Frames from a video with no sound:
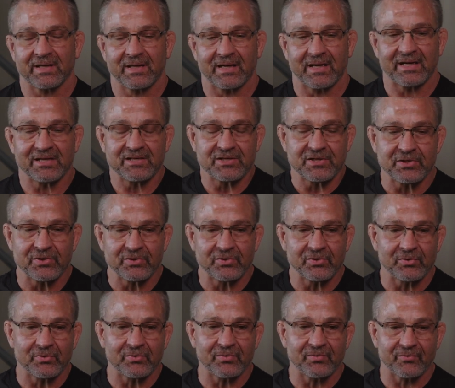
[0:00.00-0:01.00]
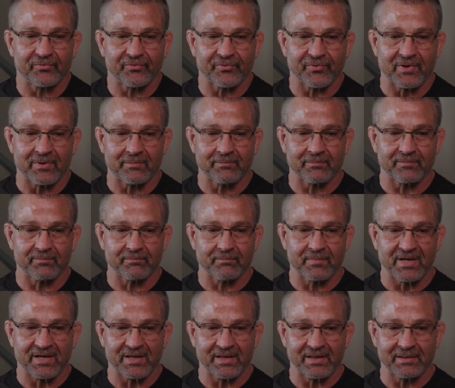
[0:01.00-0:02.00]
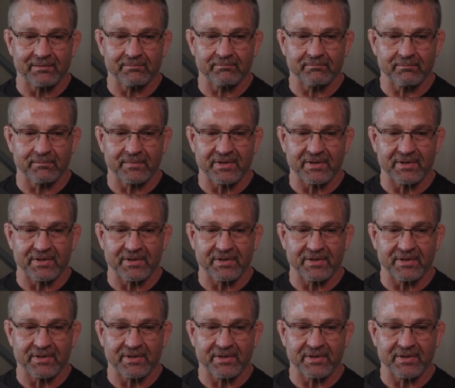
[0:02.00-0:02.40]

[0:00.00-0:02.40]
And I knew from my